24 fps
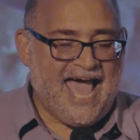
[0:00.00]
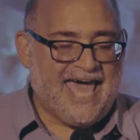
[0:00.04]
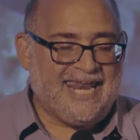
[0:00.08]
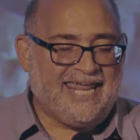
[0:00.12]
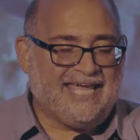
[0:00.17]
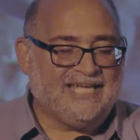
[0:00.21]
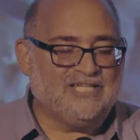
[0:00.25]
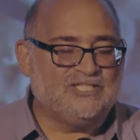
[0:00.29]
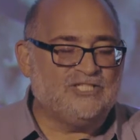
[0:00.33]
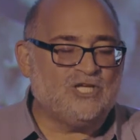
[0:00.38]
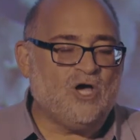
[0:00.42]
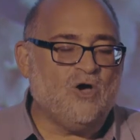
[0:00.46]
And
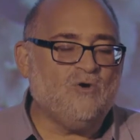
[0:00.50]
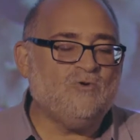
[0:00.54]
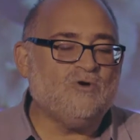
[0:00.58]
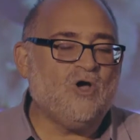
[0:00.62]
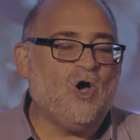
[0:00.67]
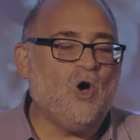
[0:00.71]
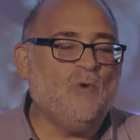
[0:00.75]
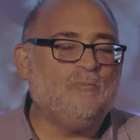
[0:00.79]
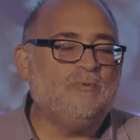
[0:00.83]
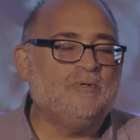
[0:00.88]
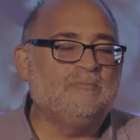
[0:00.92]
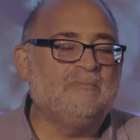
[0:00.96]
I don't
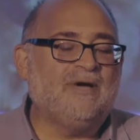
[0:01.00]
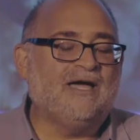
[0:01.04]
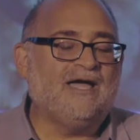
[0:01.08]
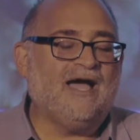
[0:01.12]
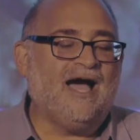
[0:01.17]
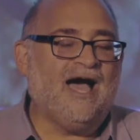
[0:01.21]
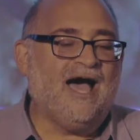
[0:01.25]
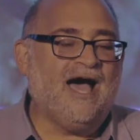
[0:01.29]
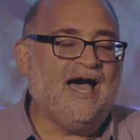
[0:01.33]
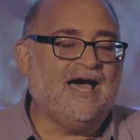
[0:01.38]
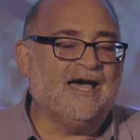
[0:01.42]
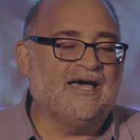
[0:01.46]
open my
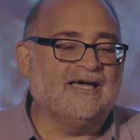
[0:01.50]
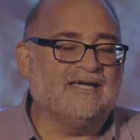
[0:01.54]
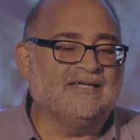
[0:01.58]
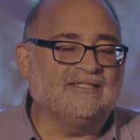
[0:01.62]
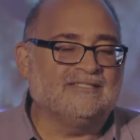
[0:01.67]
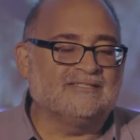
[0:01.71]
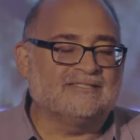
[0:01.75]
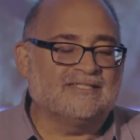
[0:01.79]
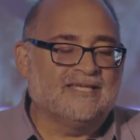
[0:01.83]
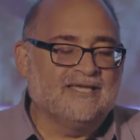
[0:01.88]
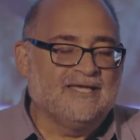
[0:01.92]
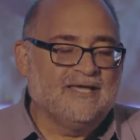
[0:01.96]

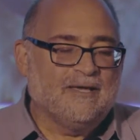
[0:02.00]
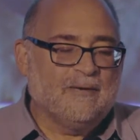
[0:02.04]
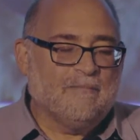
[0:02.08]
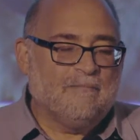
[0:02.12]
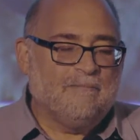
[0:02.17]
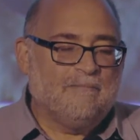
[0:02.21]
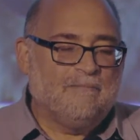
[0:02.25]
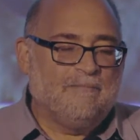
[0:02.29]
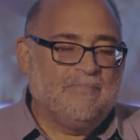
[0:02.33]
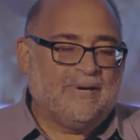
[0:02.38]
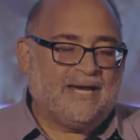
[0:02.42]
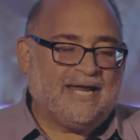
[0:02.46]
eyes,
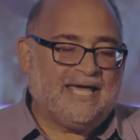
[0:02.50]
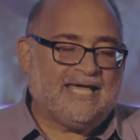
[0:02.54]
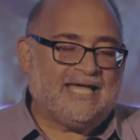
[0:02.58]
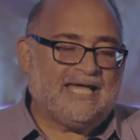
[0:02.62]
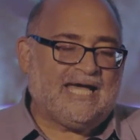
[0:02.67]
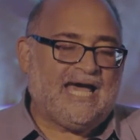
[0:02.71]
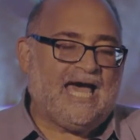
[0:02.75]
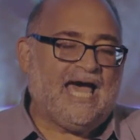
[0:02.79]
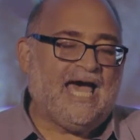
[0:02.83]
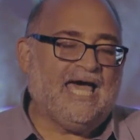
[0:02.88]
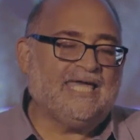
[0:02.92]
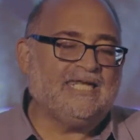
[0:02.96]
but I
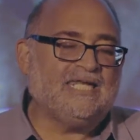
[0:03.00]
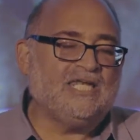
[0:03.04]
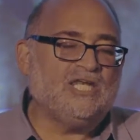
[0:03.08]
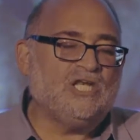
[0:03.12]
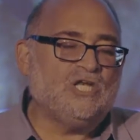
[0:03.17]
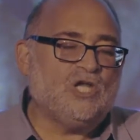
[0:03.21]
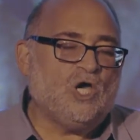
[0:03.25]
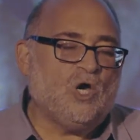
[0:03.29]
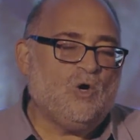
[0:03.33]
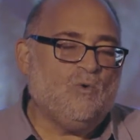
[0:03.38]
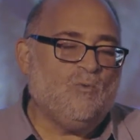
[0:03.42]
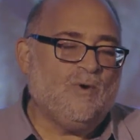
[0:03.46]
kind of
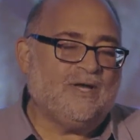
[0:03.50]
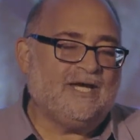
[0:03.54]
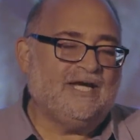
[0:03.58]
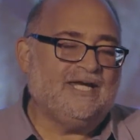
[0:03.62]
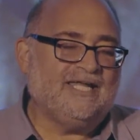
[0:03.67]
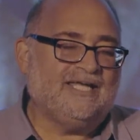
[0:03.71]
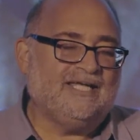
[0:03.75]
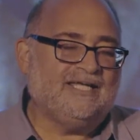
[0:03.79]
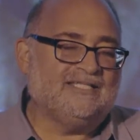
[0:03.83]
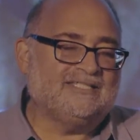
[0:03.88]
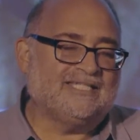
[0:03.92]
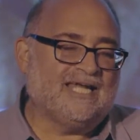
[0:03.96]
know what
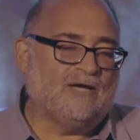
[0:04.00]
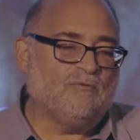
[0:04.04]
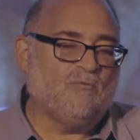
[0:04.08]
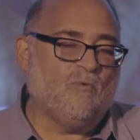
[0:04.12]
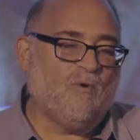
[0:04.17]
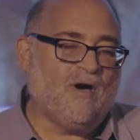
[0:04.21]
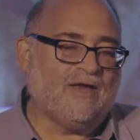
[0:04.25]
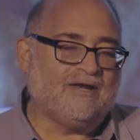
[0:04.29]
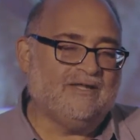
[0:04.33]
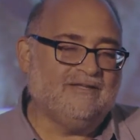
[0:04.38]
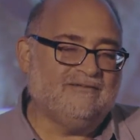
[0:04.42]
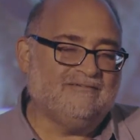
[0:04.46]
it is, and I
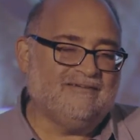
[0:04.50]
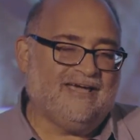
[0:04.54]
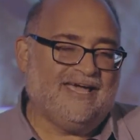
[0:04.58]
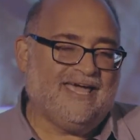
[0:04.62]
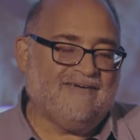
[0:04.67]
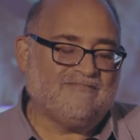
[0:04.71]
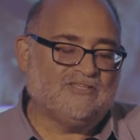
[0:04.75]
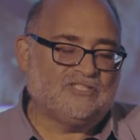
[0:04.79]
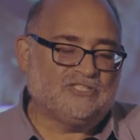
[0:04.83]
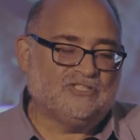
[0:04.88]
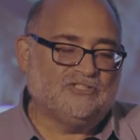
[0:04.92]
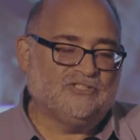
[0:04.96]
want to, I
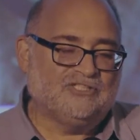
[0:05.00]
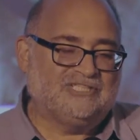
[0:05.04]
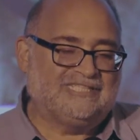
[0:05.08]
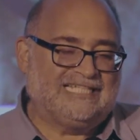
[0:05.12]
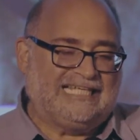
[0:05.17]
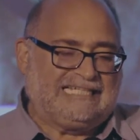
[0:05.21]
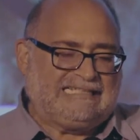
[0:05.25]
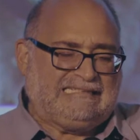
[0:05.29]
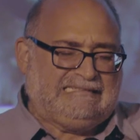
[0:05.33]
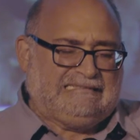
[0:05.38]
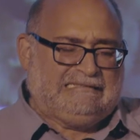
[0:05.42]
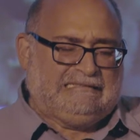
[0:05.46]
have this urge
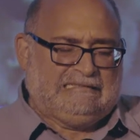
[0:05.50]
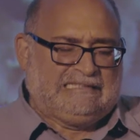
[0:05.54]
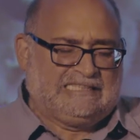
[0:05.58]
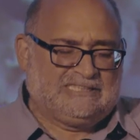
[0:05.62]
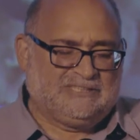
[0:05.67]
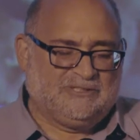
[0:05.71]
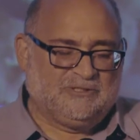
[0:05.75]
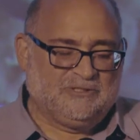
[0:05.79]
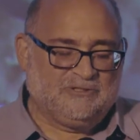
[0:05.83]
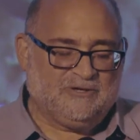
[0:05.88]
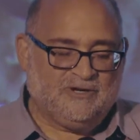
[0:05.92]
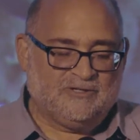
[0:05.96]
like, ugh, that's
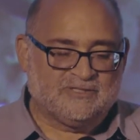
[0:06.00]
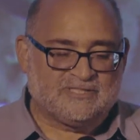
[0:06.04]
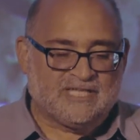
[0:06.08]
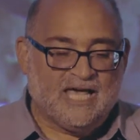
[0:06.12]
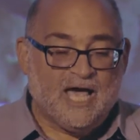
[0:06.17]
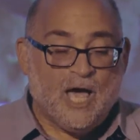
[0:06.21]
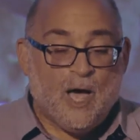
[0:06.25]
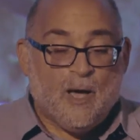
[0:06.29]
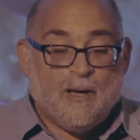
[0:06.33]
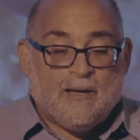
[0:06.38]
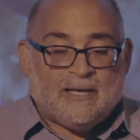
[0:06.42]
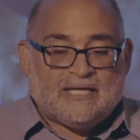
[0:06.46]
so gross.
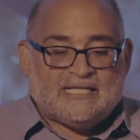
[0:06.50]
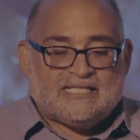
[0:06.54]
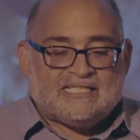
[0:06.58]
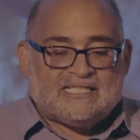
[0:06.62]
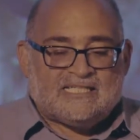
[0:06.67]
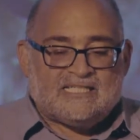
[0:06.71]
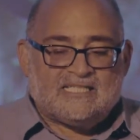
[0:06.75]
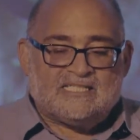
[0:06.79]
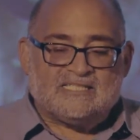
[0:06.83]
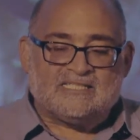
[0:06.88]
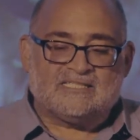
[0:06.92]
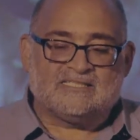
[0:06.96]

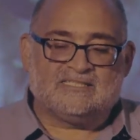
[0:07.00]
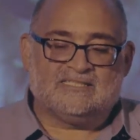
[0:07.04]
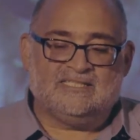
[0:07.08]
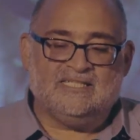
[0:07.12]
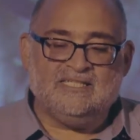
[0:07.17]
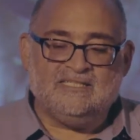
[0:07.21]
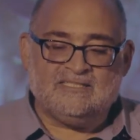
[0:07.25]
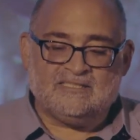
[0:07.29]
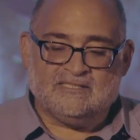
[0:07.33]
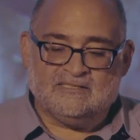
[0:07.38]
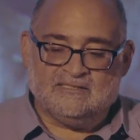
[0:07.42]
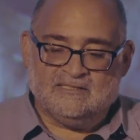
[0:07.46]

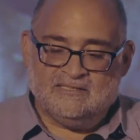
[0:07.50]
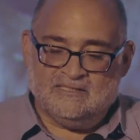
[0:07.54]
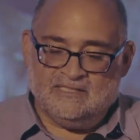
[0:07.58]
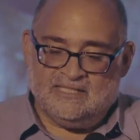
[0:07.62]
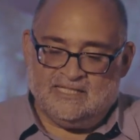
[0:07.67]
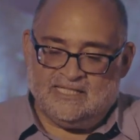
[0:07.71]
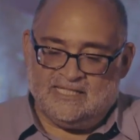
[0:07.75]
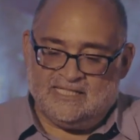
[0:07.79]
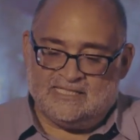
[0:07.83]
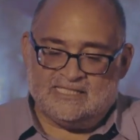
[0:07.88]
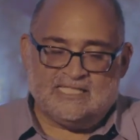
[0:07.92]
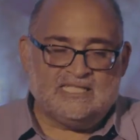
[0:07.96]
Cecil
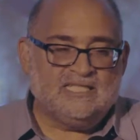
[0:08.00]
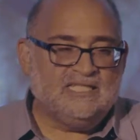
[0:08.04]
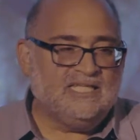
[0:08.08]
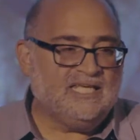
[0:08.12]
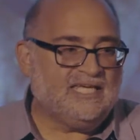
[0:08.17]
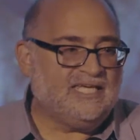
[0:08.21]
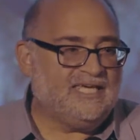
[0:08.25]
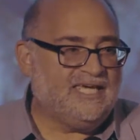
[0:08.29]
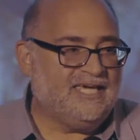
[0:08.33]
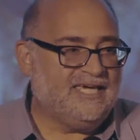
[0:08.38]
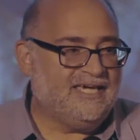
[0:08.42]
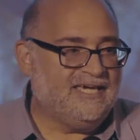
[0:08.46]
is
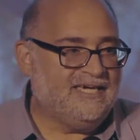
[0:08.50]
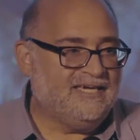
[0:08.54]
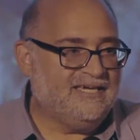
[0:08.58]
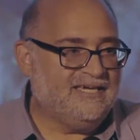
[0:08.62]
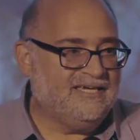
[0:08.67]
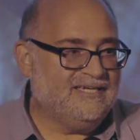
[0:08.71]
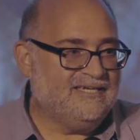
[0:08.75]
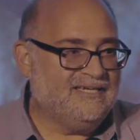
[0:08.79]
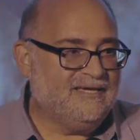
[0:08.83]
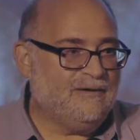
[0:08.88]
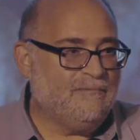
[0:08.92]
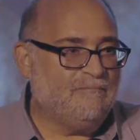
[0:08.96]
licking
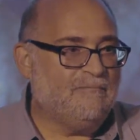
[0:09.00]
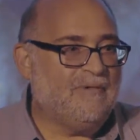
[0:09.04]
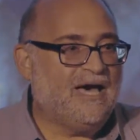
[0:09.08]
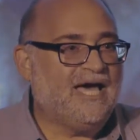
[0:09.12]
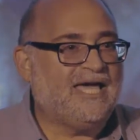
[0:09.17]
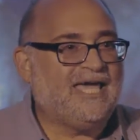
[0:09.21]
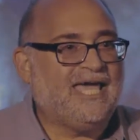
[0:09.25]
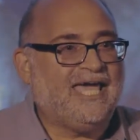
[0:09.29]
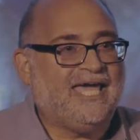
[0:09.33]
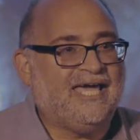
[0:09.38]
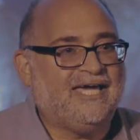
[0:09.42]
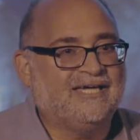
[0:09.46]
my
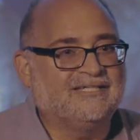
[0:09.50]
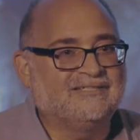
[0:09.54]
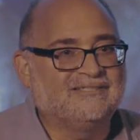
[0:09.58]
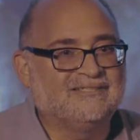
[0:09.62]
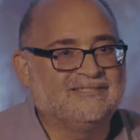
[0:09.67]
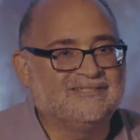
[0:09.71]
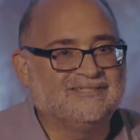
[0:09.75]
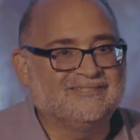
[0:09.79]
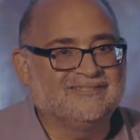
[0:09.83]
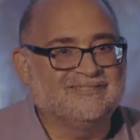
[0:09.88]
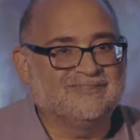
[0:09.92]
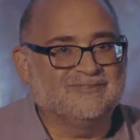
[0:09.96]
hand.